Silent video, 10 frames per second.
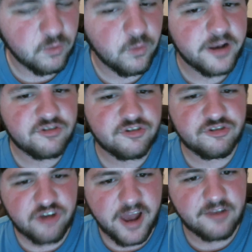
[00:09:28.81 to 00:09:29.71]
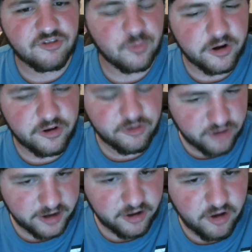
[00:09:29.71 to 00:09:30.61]
What is your strategy? What are you
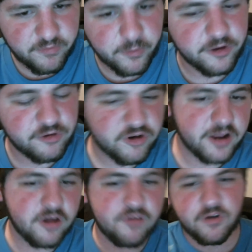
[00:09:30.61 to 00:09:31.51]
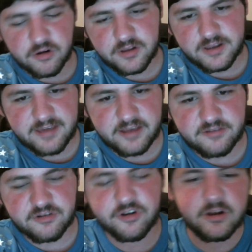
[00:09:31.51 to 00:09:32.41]
trying to go for? Are you trying to go for early tanks,
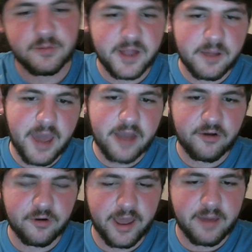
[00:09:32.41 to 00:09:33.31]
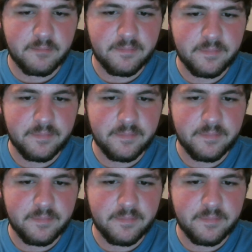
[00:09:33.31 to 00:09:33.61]
or are you going to play a macro game?